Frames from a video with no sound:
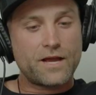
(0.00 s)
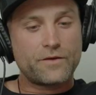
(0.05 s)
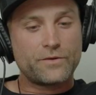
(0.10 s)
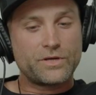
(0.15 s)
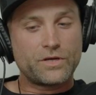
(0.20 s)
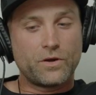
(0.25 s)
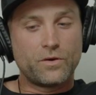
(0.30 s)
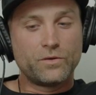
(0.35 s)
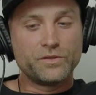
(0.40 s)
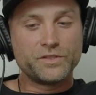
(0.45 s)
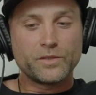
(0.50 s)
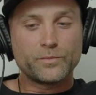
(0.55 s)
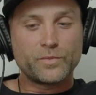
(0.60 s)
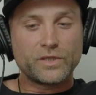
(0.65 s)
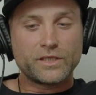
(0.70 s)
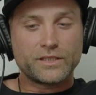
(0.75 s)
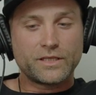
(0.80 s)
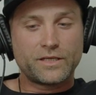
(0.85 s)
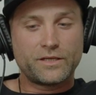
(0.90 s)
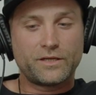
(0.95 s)
we owned it,
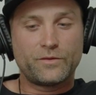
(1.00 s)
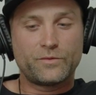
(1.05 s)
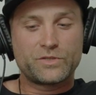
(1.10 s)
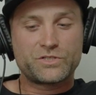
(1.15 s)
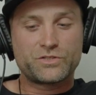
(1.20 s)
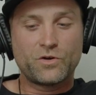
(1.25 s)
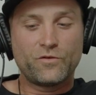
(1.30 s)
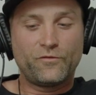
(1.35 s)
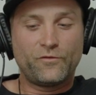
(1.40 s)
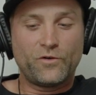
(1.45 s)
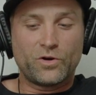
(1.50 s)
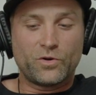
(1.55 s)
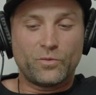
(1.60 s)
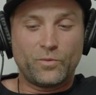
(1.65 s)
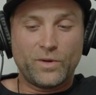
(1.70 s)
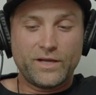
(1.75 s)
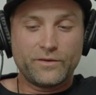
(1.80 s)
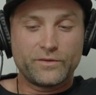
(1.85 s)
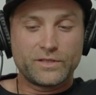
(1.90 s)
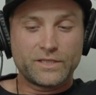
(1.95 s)
but it was so far
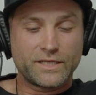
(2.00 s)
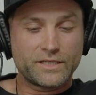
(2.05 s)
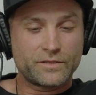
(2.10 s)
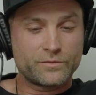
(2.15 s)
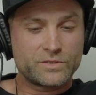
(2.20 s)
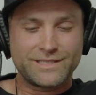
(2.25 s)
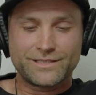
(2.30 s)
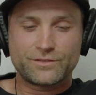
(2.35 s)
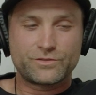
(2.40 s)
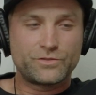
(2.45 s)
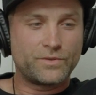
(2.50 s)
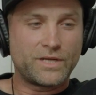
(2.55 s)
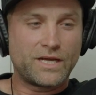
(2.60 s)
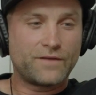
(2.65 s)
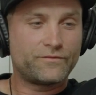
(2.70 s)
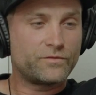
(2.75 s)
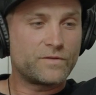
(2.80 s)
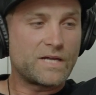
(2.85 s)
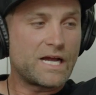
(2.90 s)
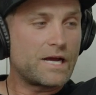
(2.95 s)
away. It was like
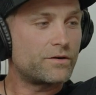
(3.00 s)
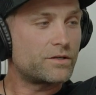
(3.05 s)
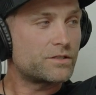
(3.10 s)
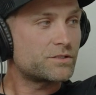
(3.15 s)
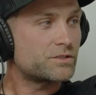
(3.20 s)
2.5-3 hours.